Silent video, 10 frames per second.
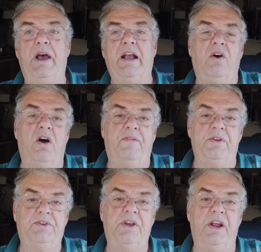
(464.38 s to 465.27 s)
back
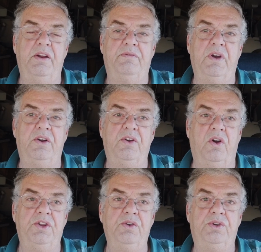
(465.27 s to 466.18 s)
office, kind of
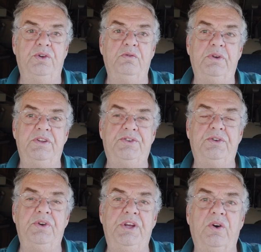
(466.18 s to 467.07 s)
on YouTube in the
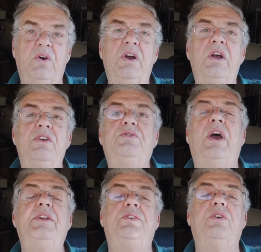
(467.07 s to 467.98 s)
studio,
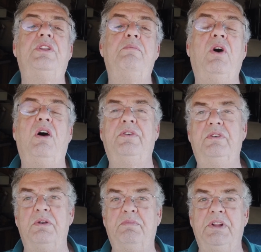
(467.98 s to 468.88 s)
so I took them off
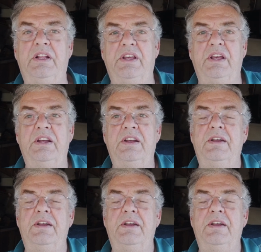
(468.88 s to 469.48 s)
completely.